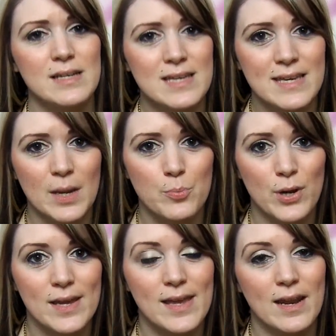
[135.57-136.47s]
taking a
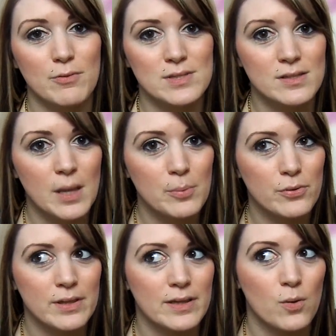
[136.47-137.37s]
break and I was still
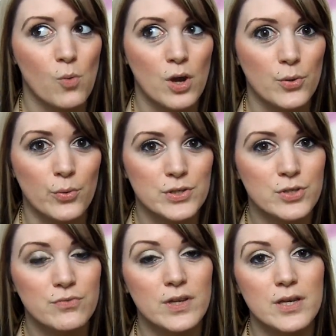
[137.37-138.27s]
uploading like one or
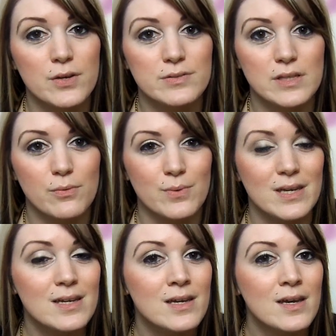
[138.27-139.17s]
two videos a
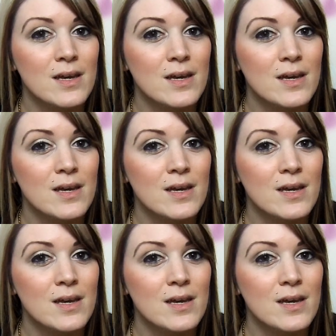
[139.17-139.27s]
week.